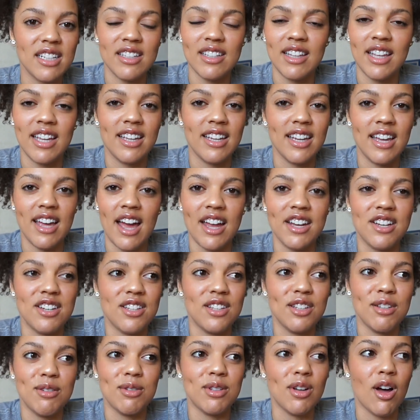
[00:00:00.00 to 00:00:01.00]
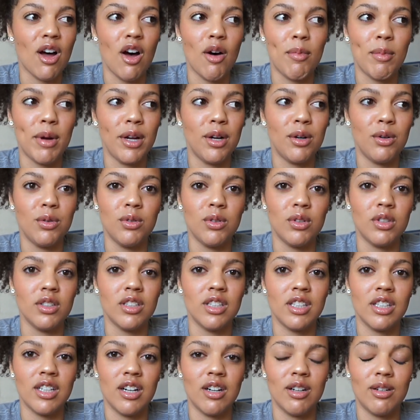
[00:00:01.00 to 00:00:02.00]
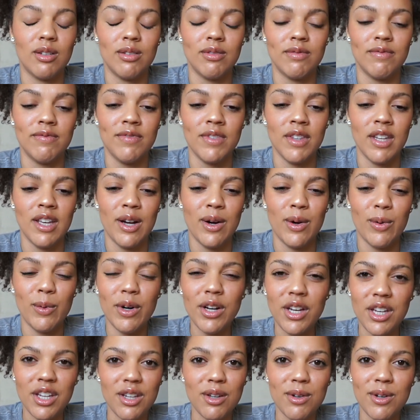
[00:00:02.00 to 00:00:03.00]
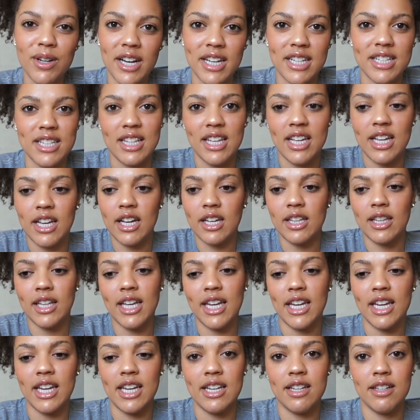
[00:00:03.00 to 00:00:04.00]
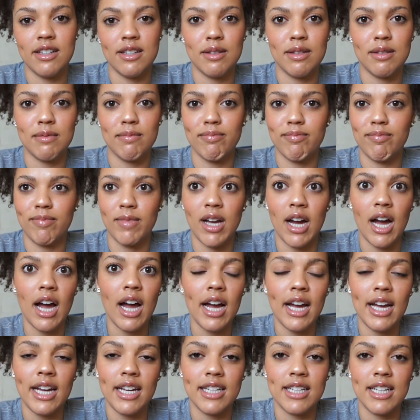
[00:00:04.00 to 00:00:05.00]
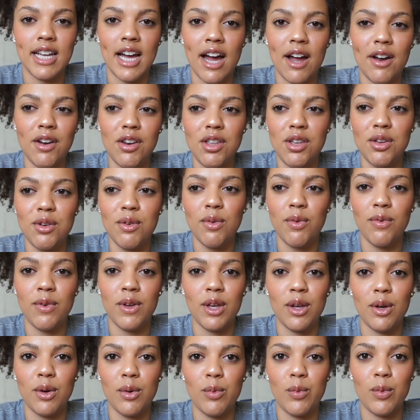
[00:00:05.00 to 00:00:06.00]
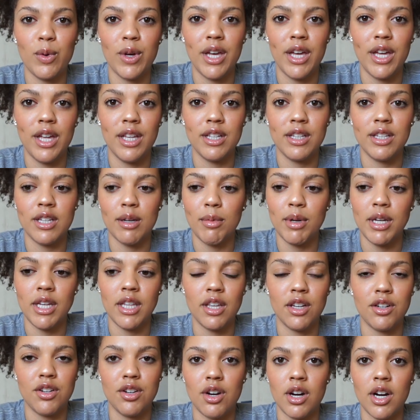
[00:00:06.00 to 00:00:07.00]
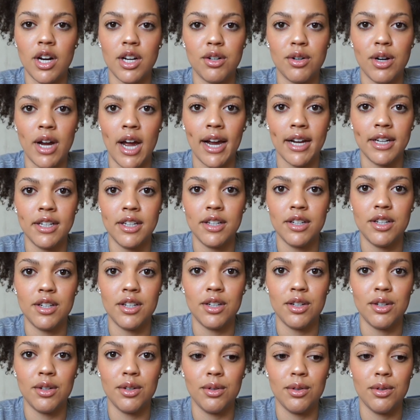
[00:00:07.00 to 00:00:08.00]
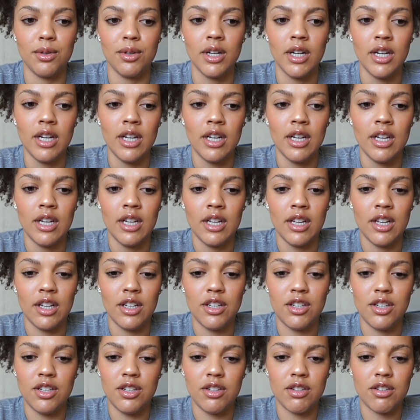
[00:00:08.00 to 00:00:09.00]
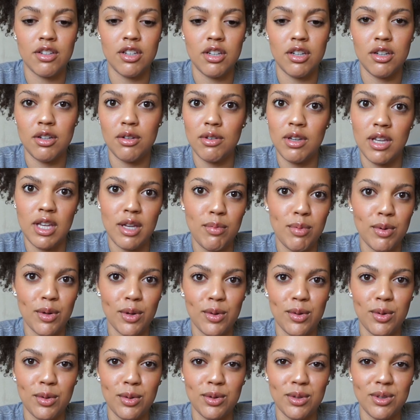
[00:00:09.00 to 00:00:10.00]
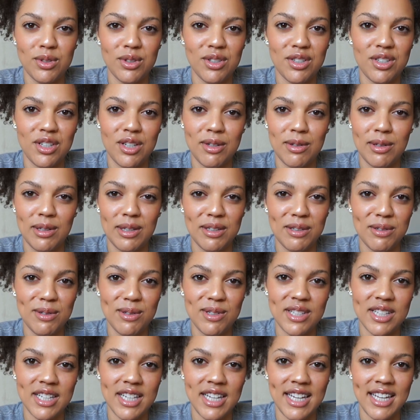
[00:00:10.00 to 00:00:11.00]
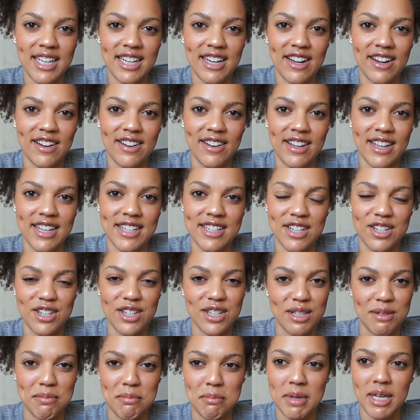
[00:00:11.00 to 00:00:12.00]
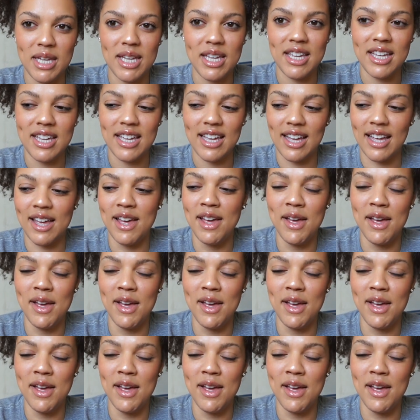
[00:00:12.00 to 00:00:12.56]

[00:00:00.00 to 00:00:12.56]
Like, I just lose all my cool. So what do you guys think? Ladies, guys, how do you feel when somebody that you're attracted to, do you keep your cool? Do you lose it? Is it just me?